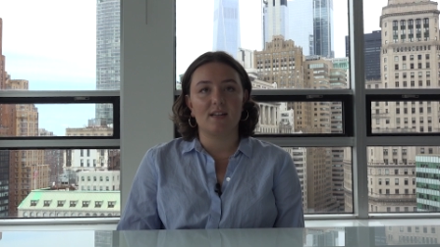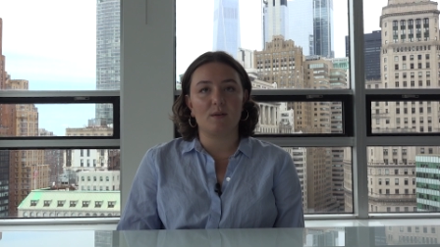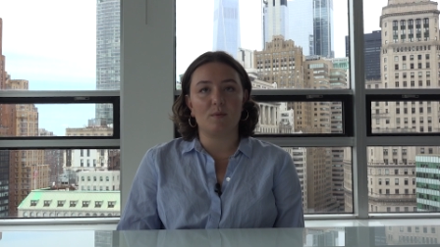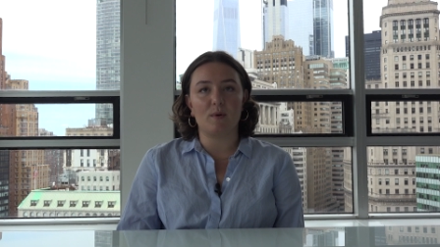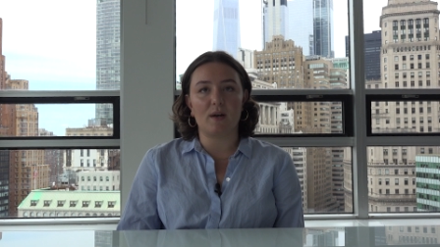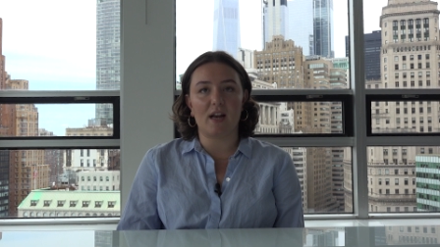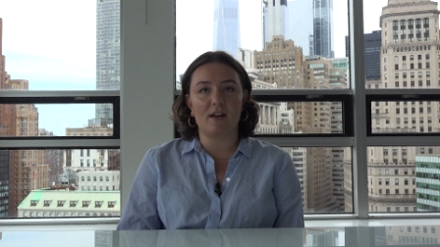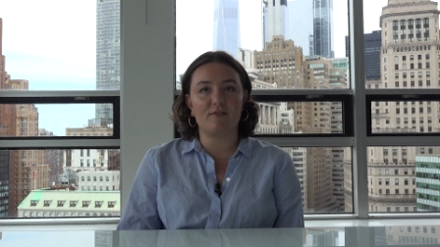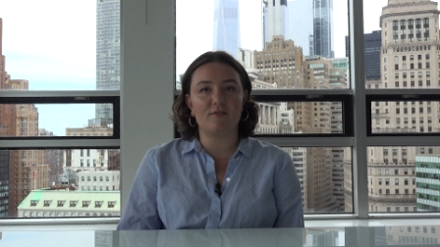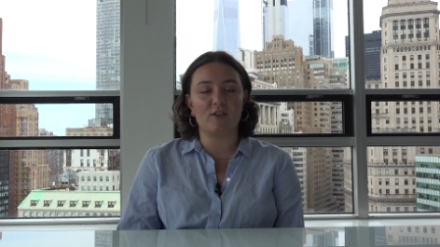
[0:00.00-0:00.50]

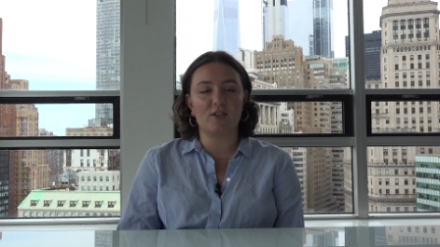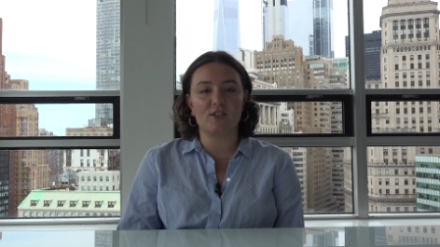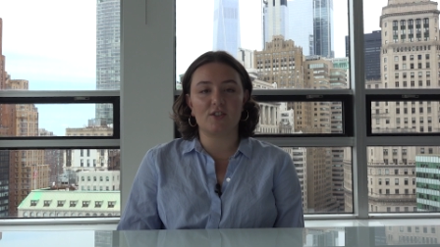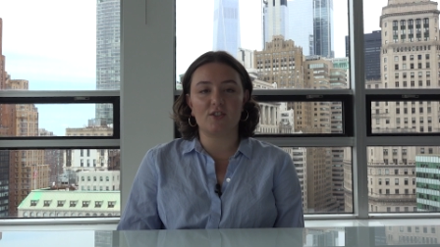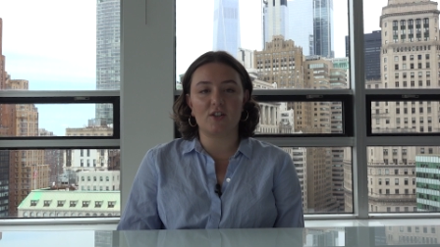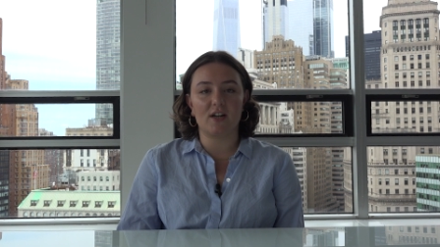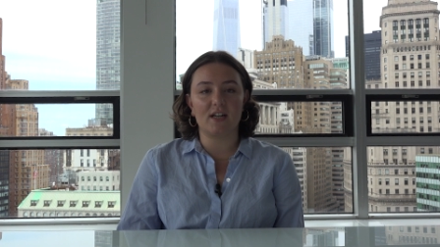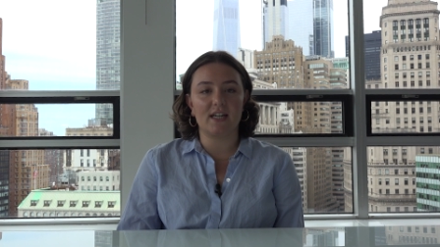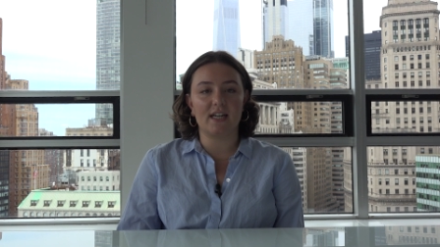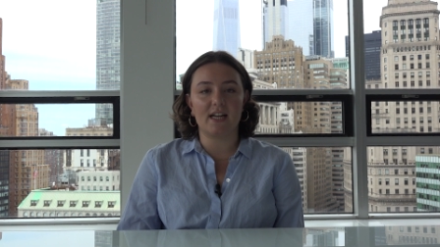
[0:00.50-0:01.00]
When I first
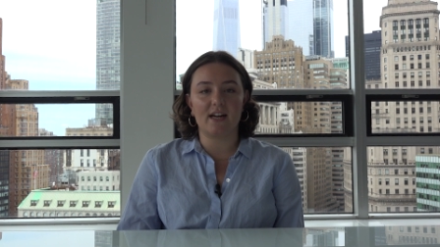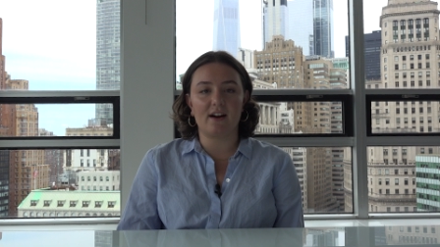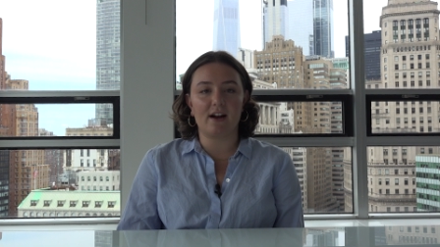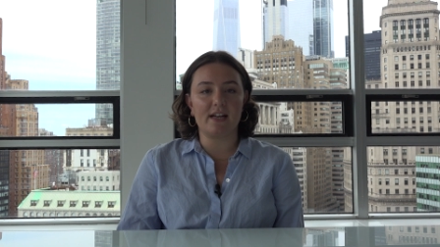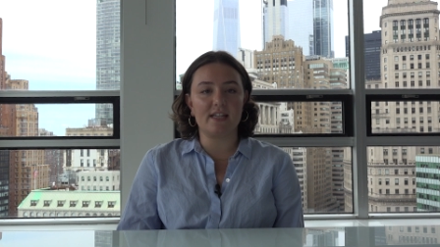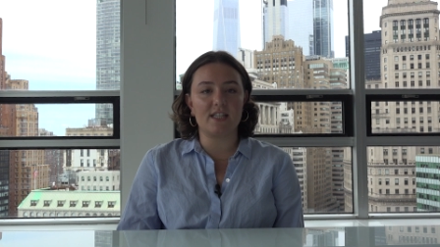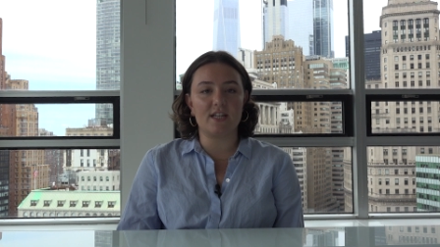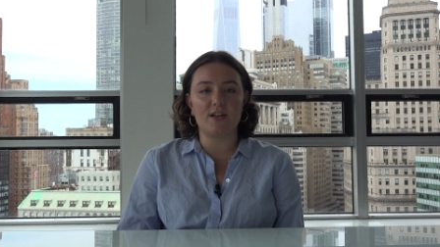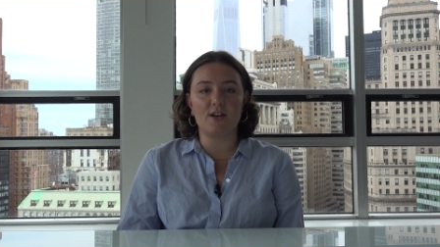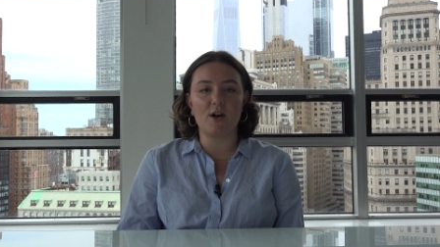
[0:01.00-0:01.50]
started here,
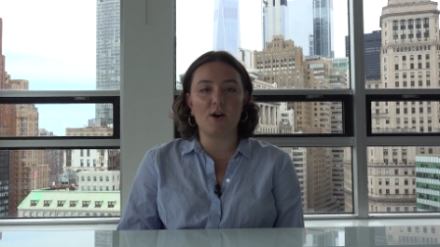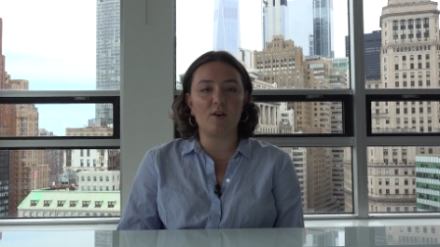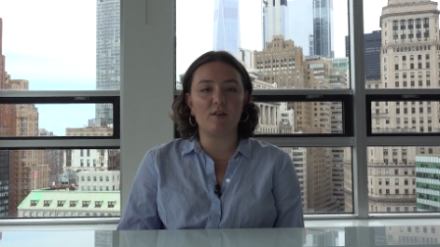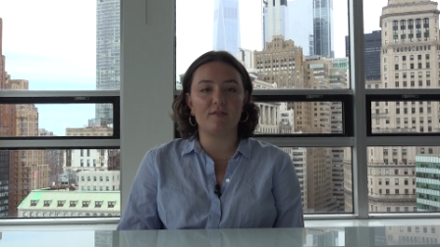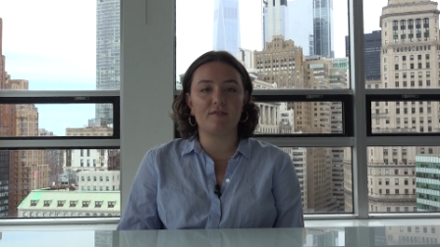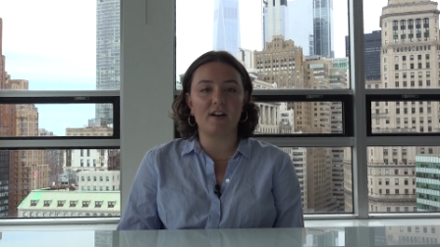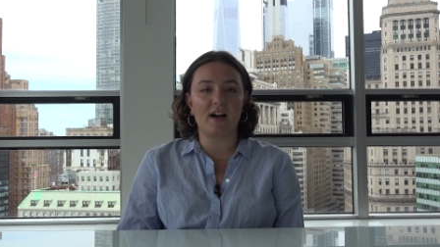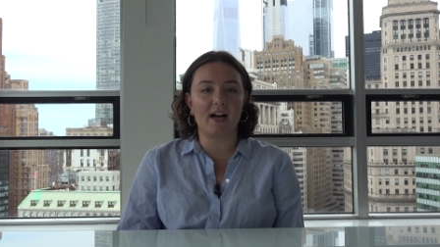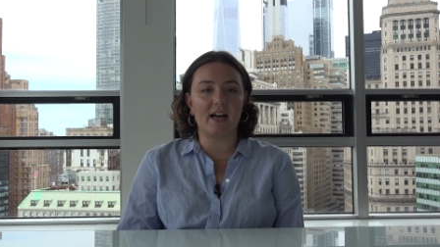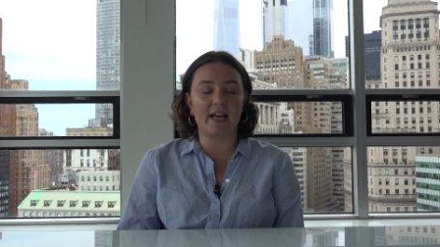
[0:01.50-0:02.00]
I didn't know
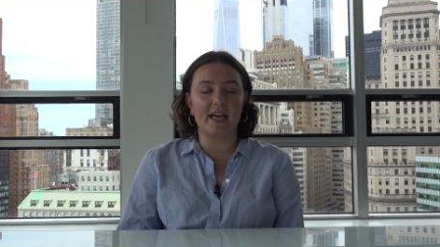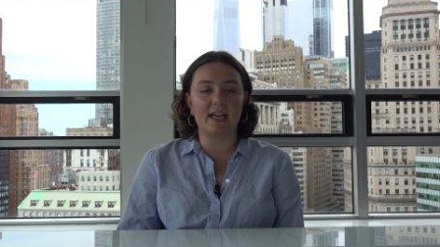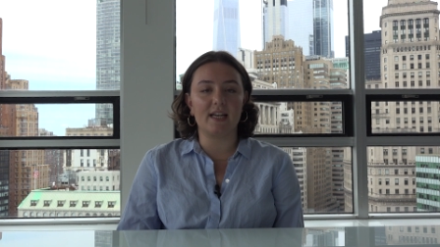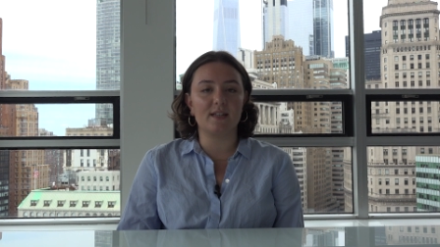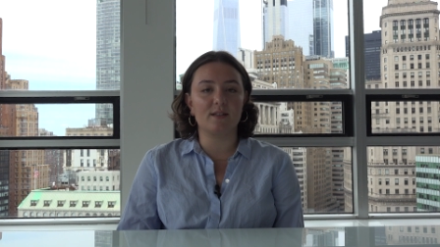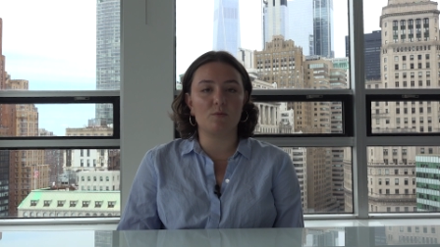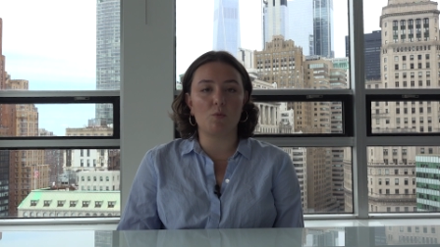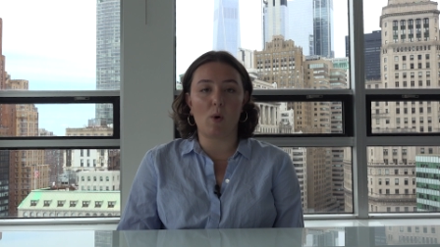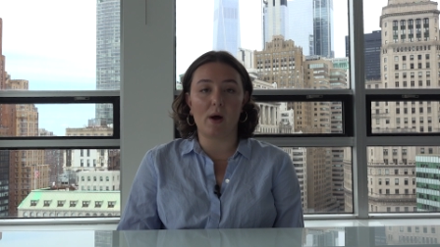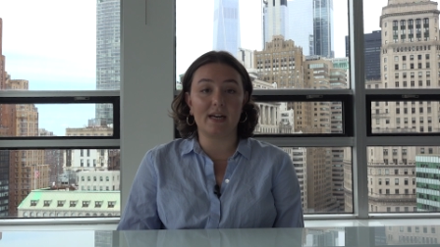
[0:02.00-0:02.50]
if
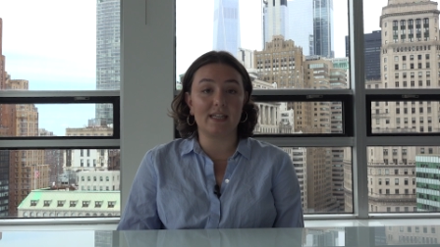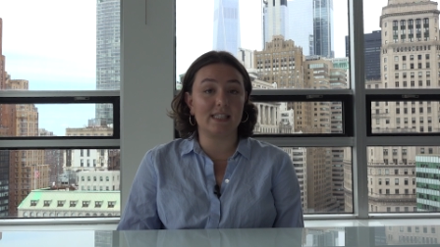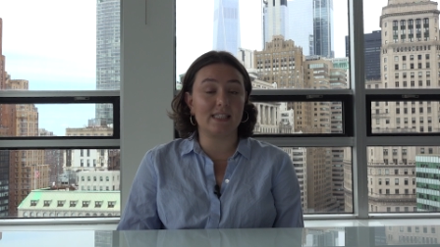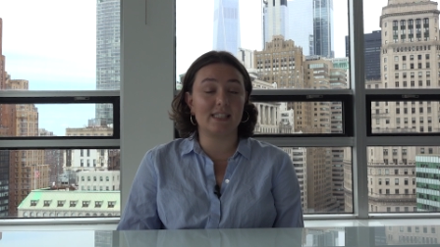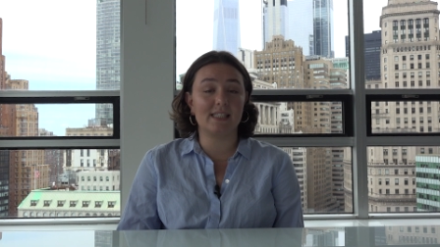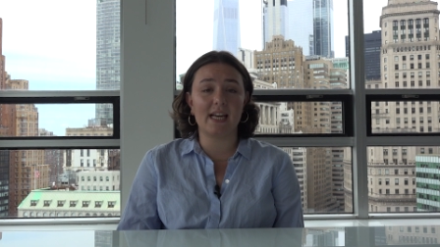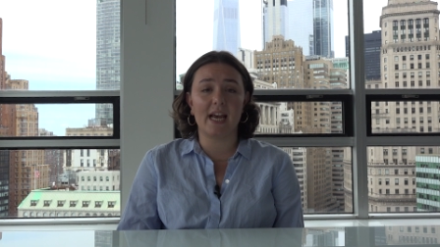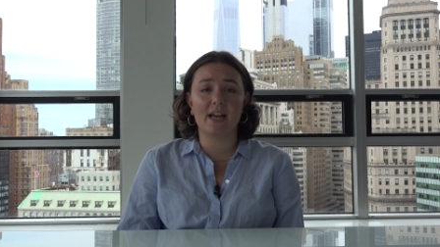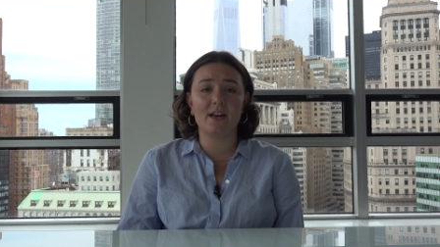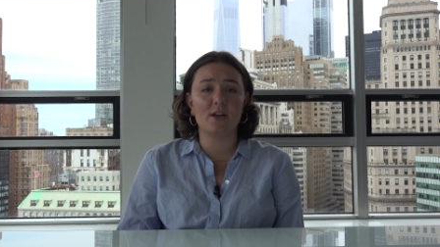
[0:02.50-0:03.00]
I wanted to
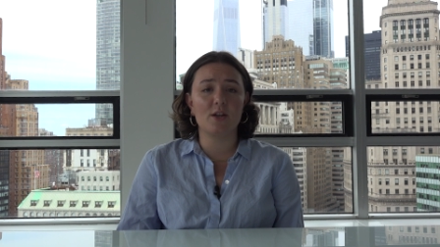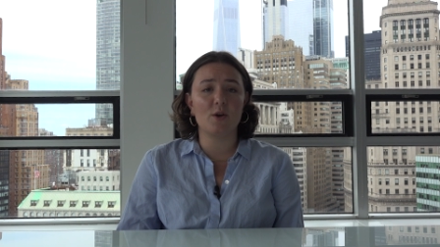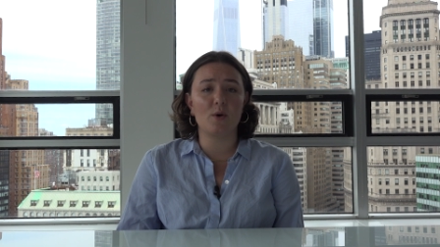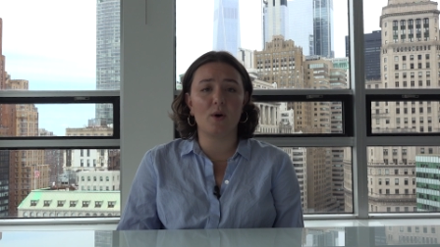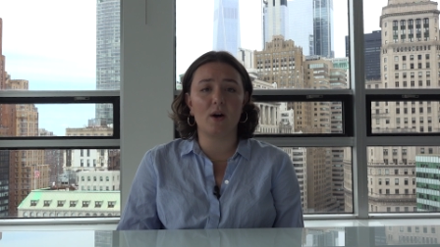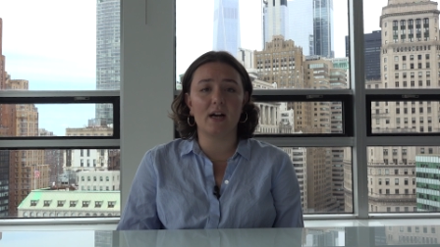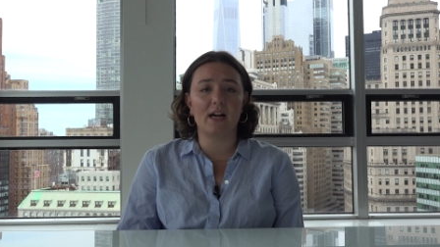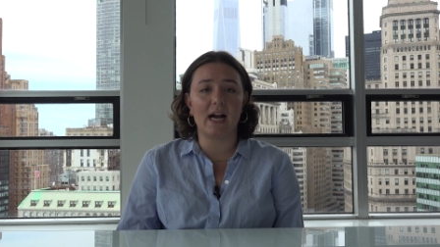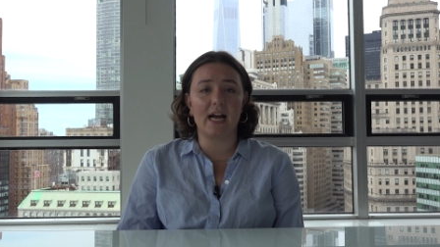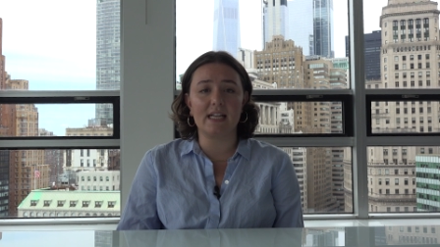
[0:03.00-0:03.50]
stay in New York.